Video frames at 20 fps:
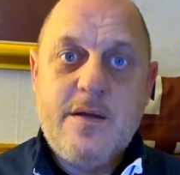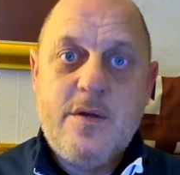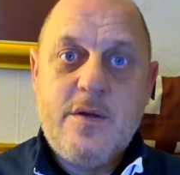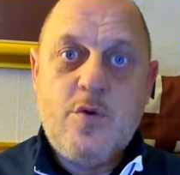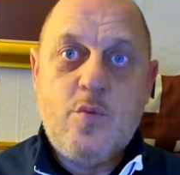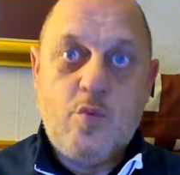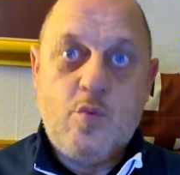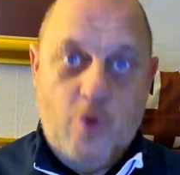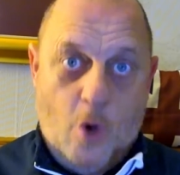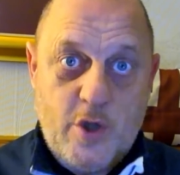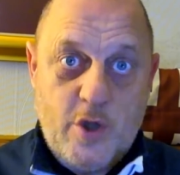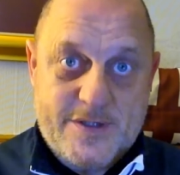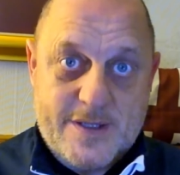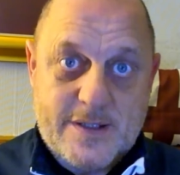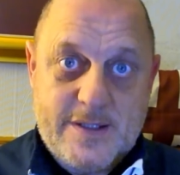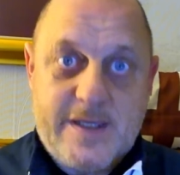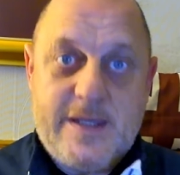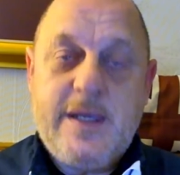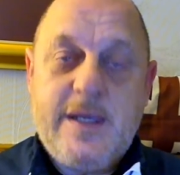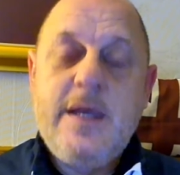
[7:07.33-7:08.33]
not
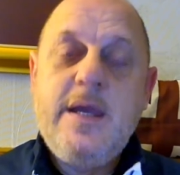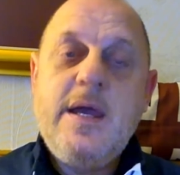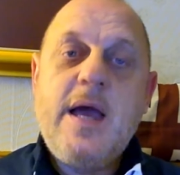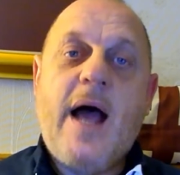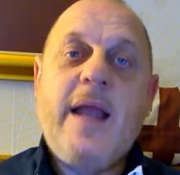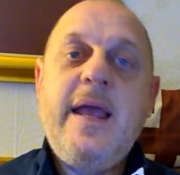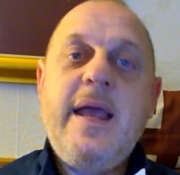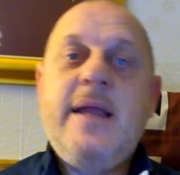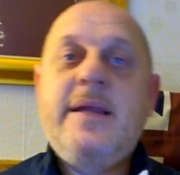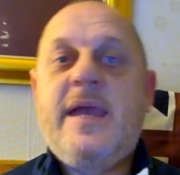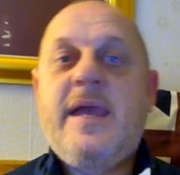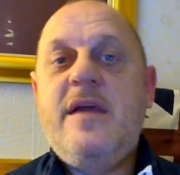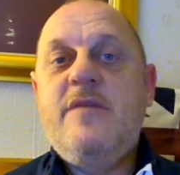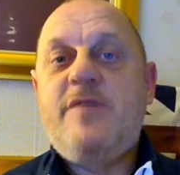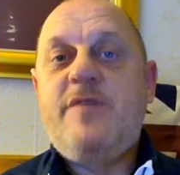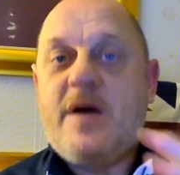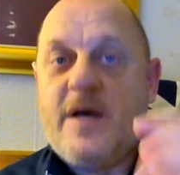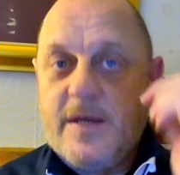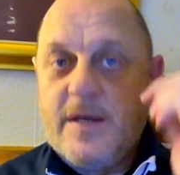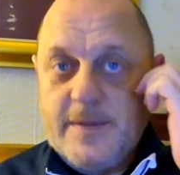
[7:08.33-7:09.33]
delete, and then gave
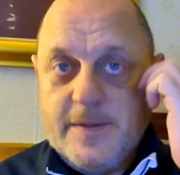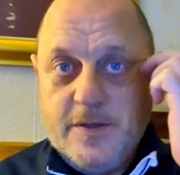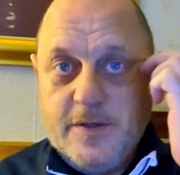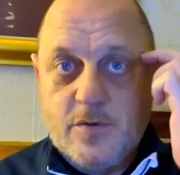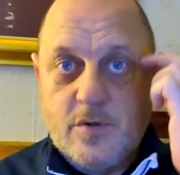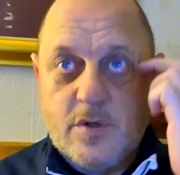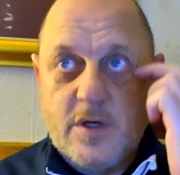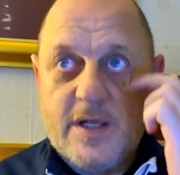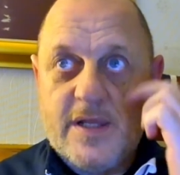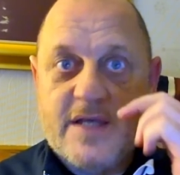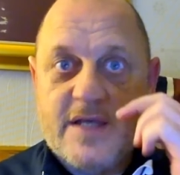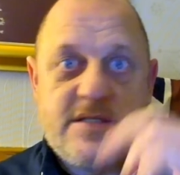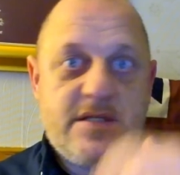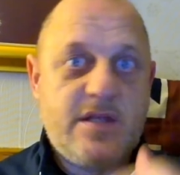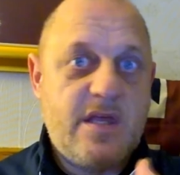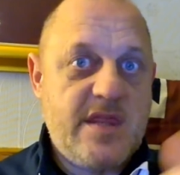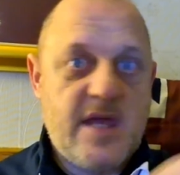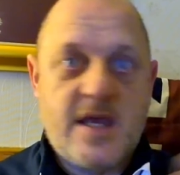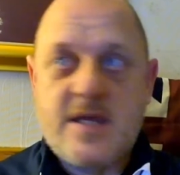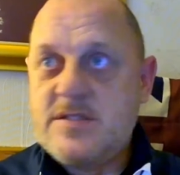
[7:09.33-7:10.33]
a list
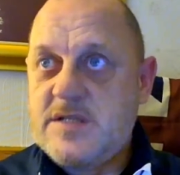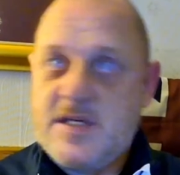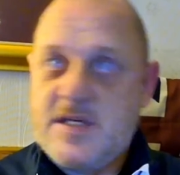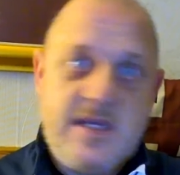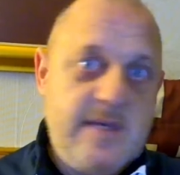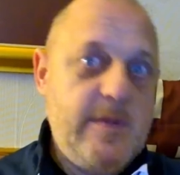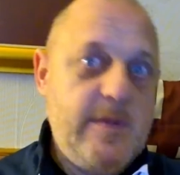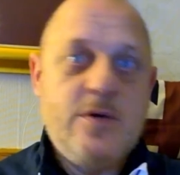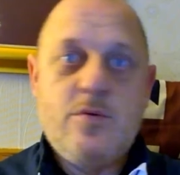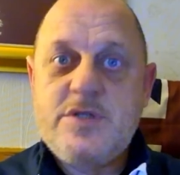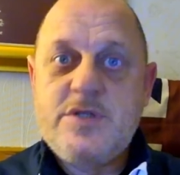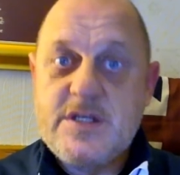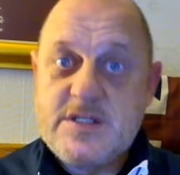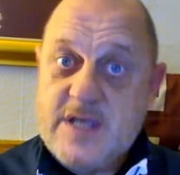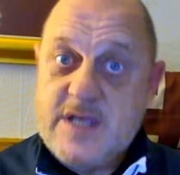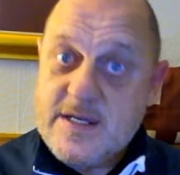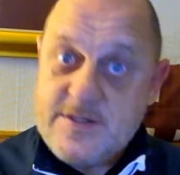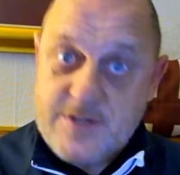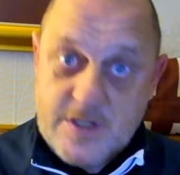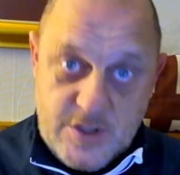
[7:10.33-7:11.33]
of things like emails,
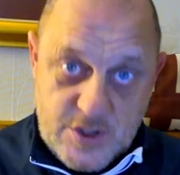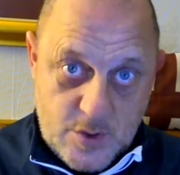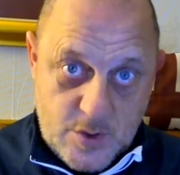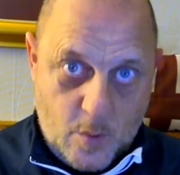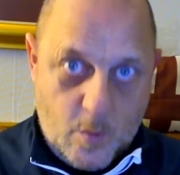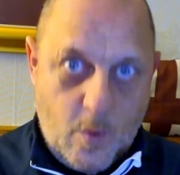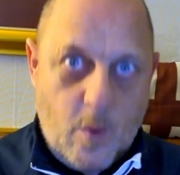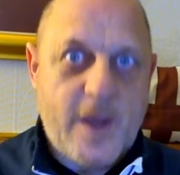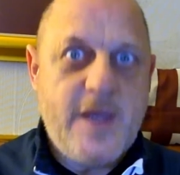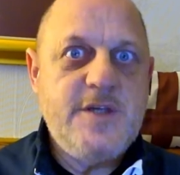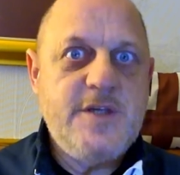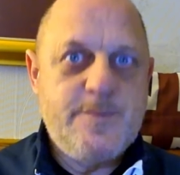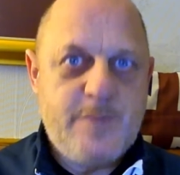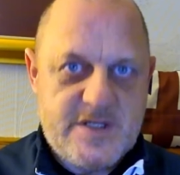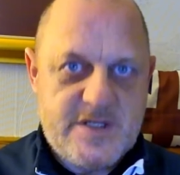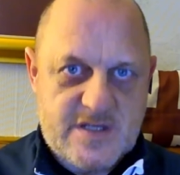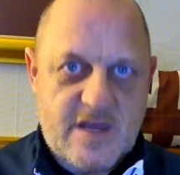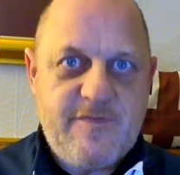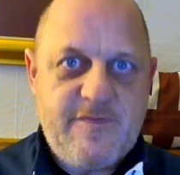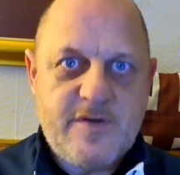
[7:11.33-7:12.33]
etc., and quite
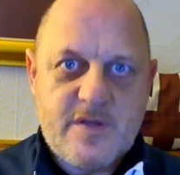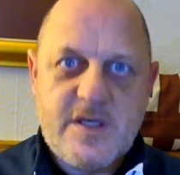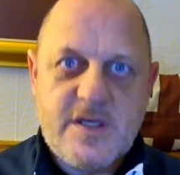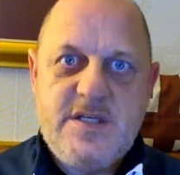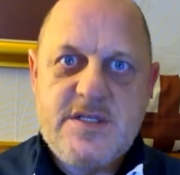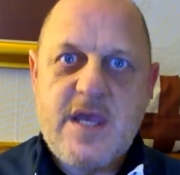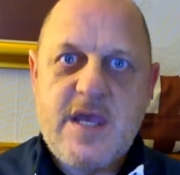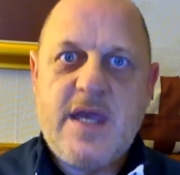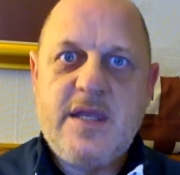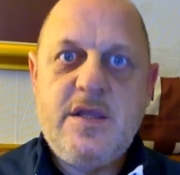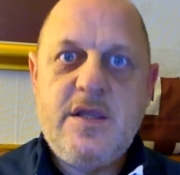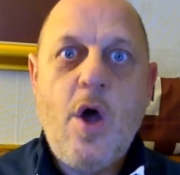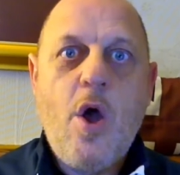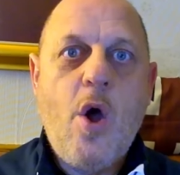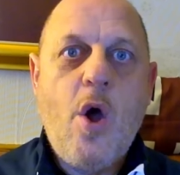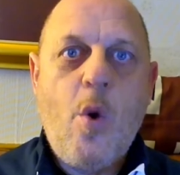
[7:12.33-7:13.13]
specifically said,